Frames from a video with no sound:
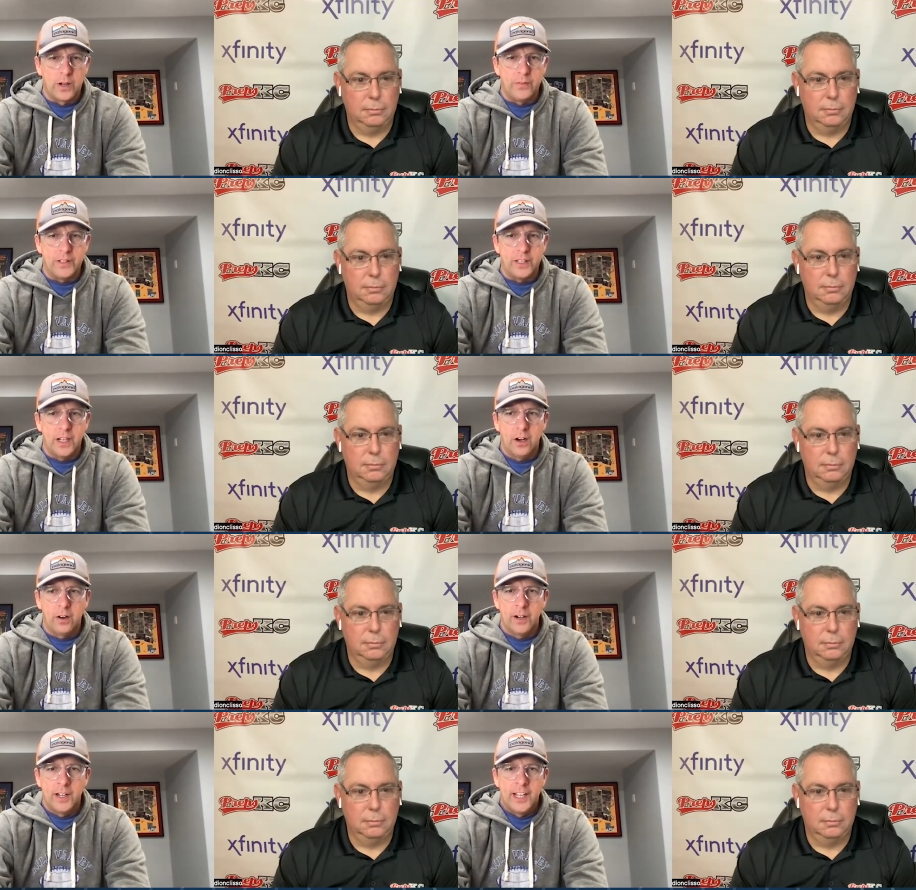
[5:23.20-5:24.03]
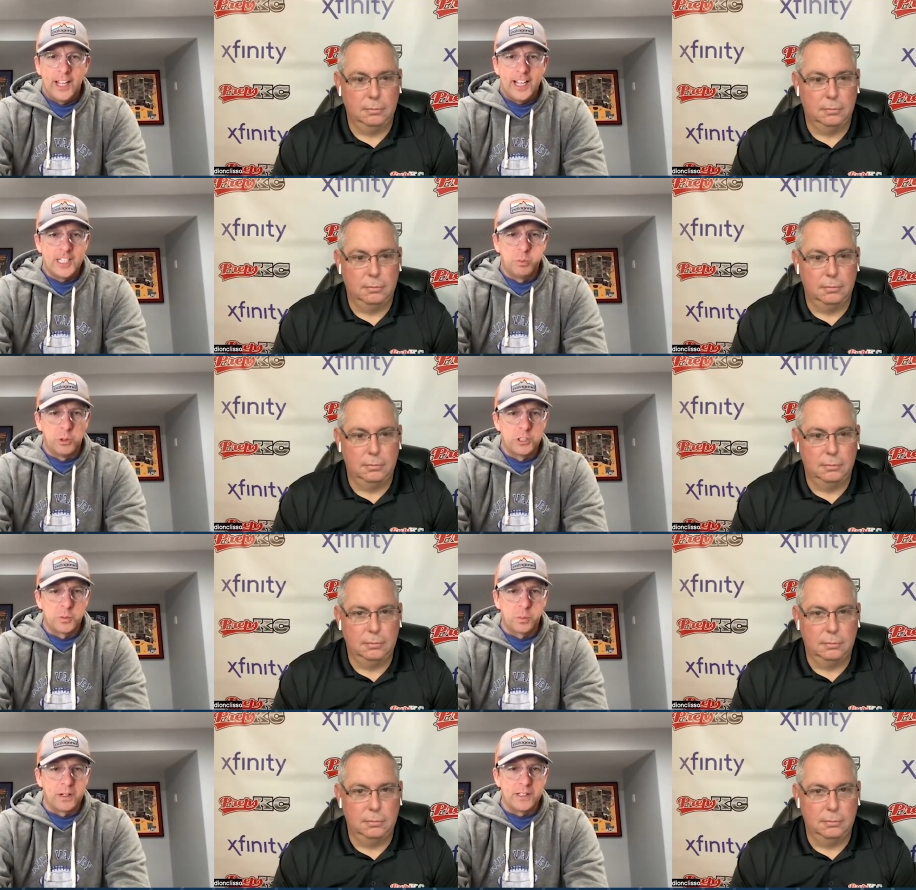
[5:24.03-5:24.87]
Speaker 1: of the year, is
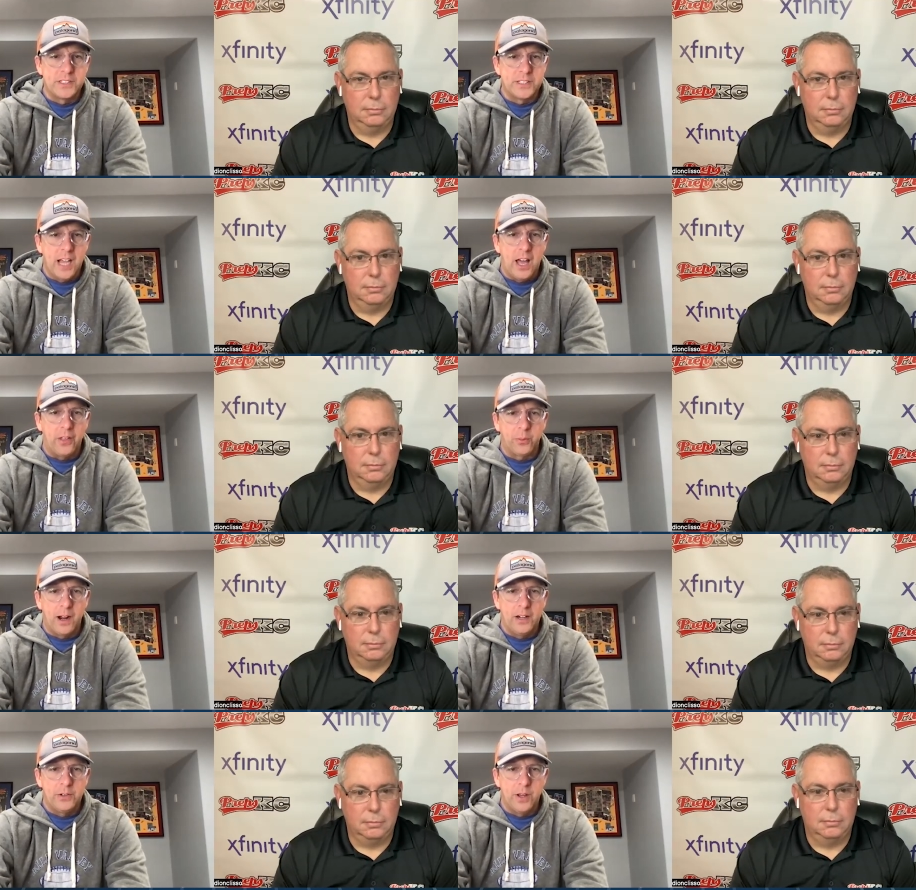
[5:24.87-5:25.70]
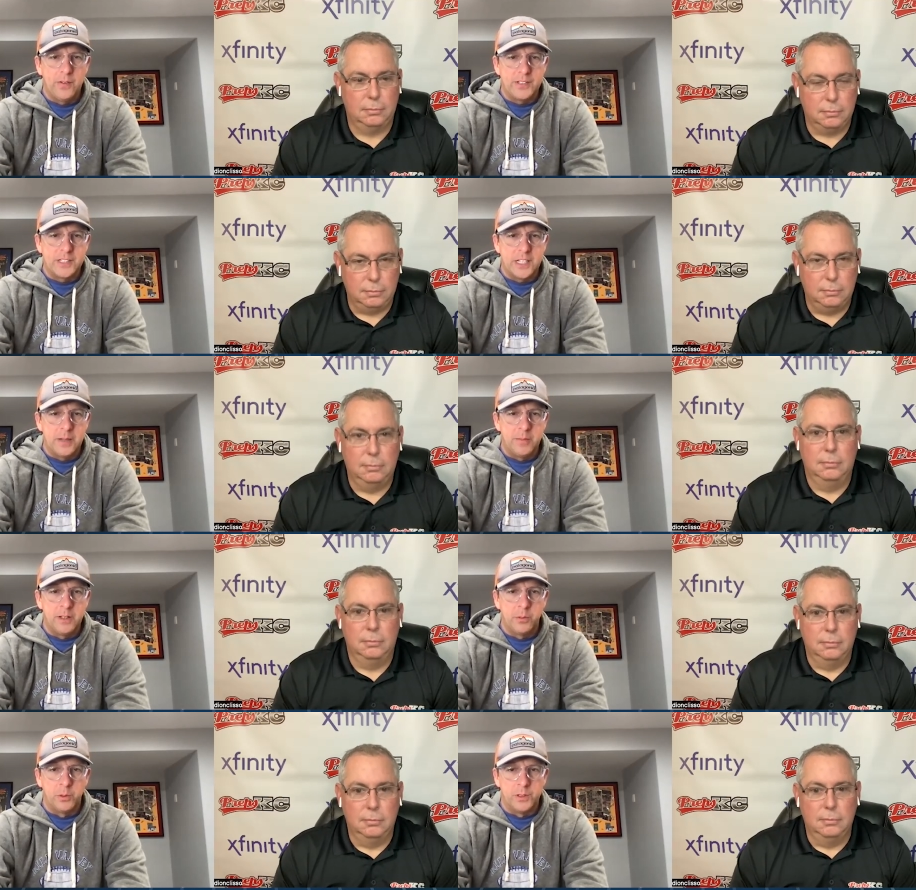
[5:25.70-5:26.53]
Blue Springs South. Right? You have a
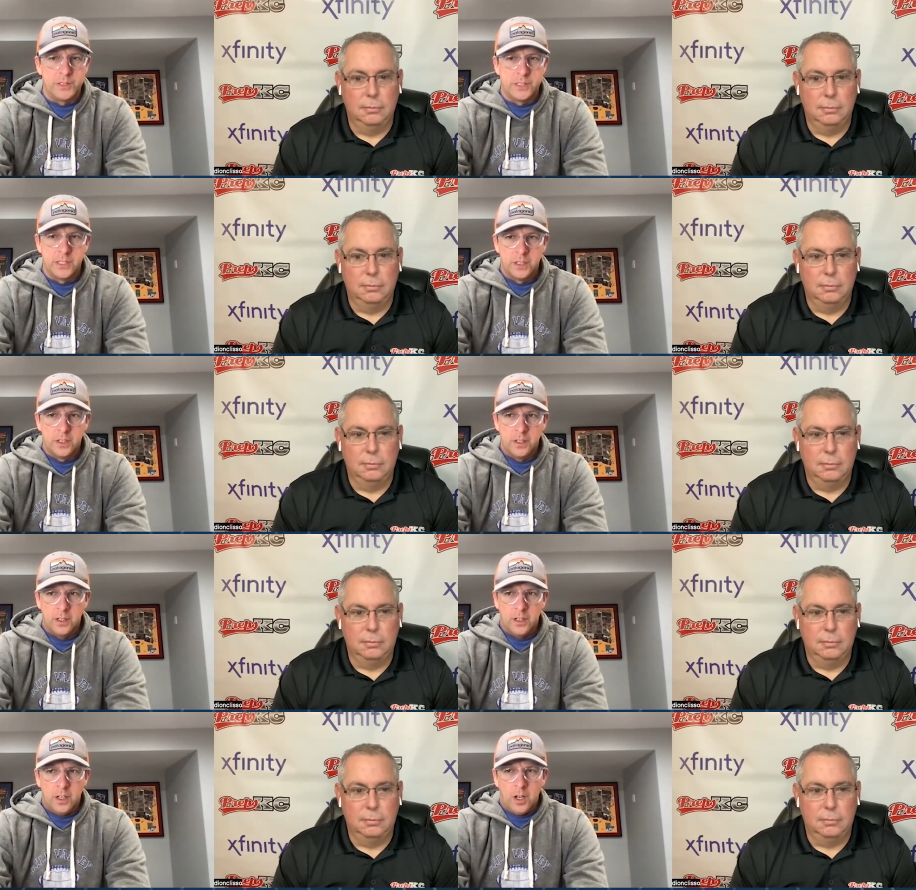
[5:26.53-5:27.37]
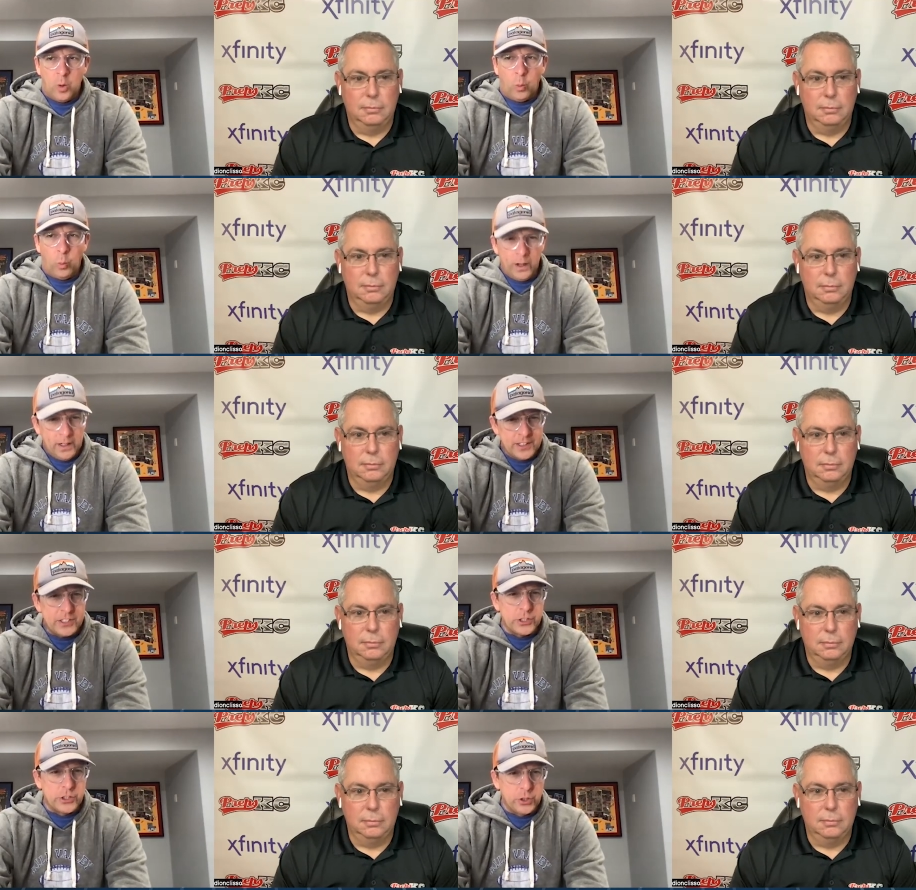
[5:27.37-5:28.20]
team that was
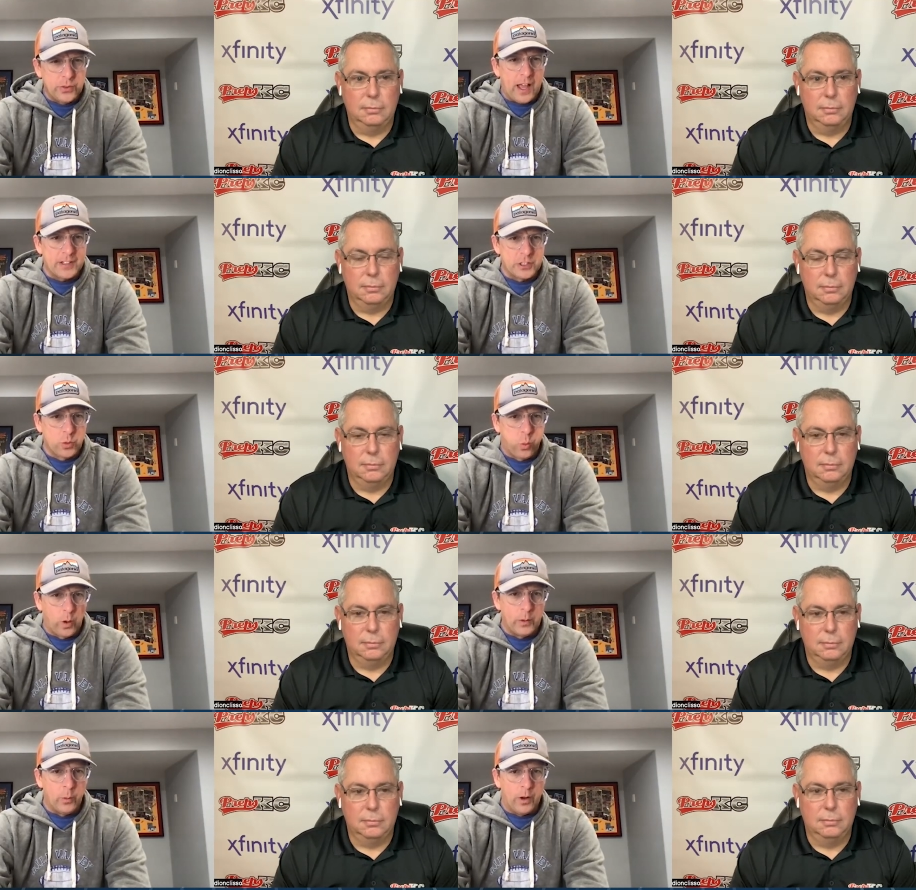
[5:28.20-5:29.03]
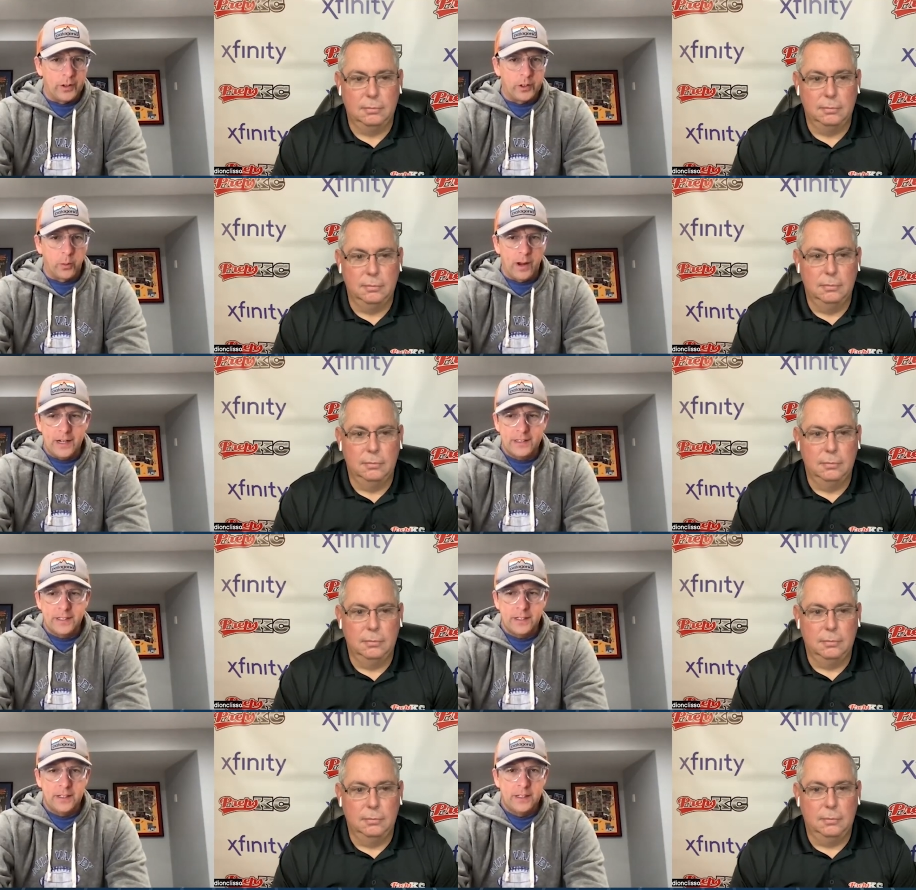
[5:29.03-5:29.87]
winless in 2021,
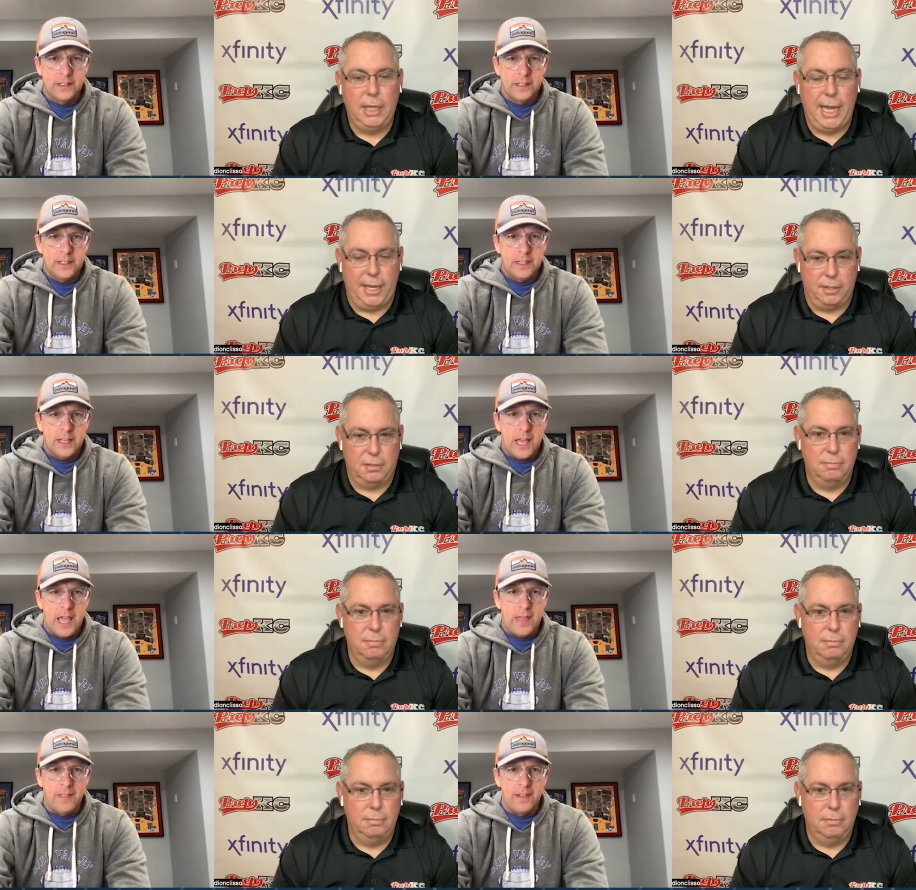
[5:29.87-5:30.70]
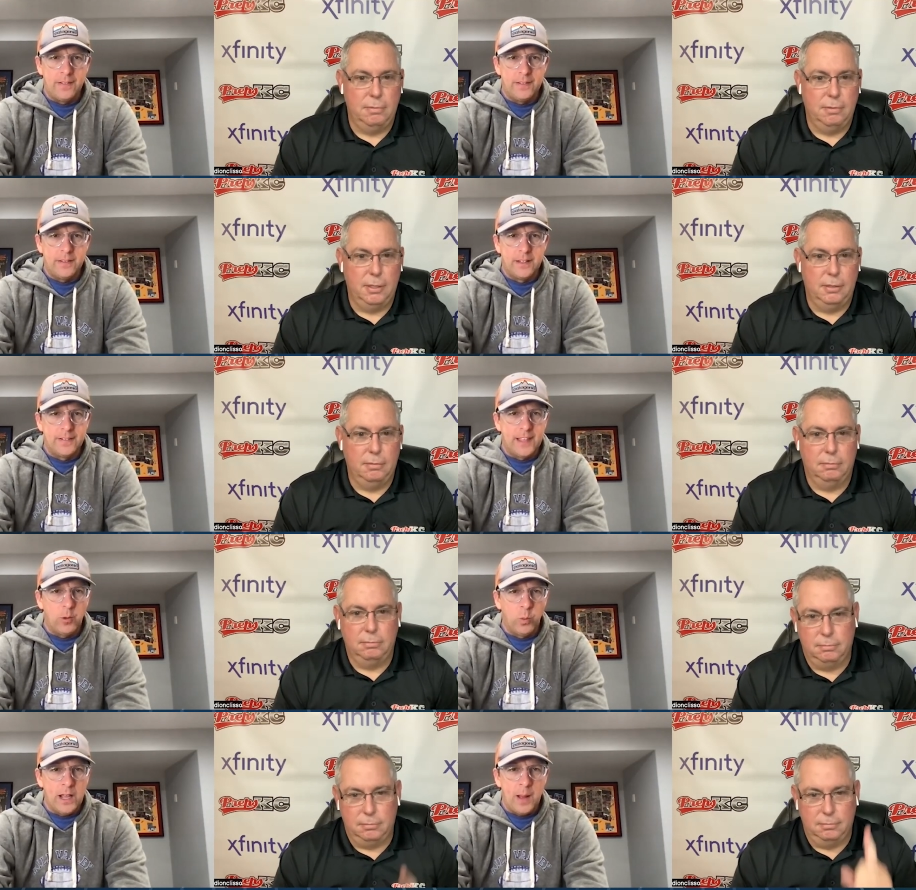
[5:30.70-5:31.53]
correct? Yes. And then did
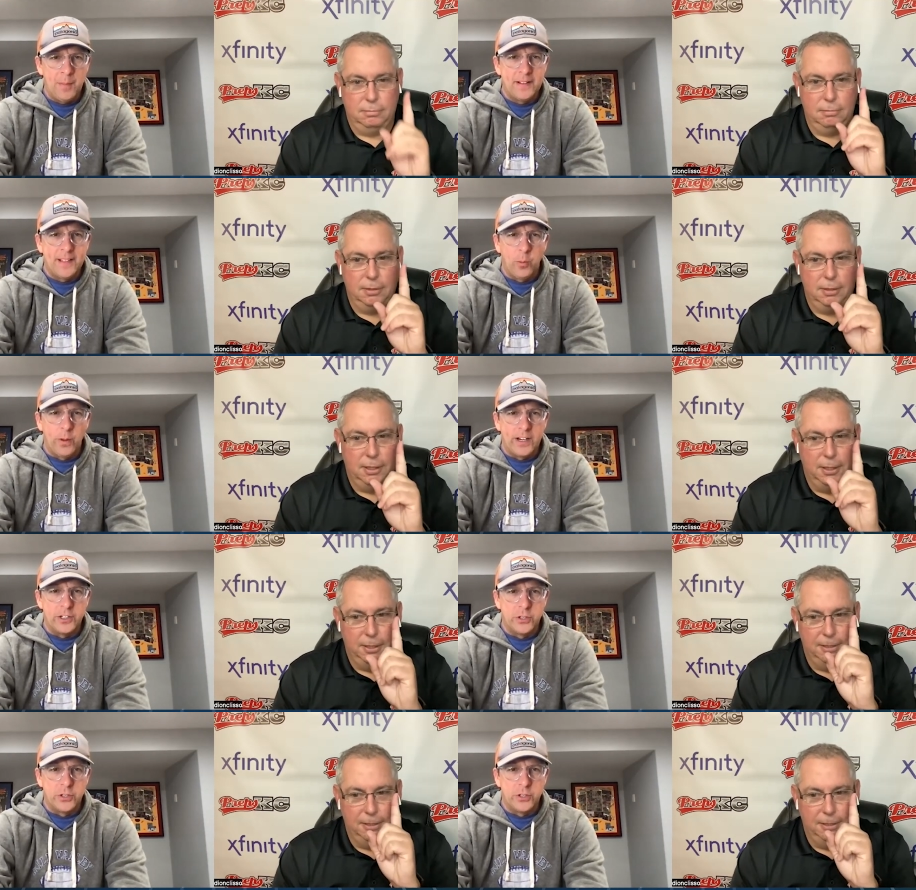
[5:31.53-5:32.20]
they win? How many did they win in